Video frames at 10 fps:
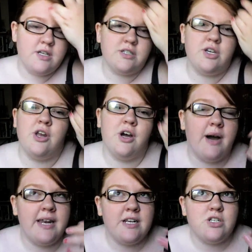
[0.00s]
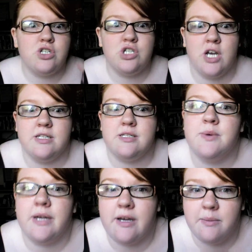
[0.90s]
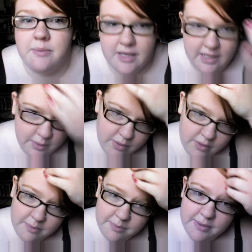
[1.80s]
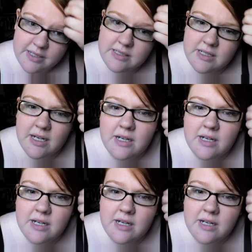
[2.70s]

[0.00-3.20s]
So, you know, I didn't just wake up. I woke up at,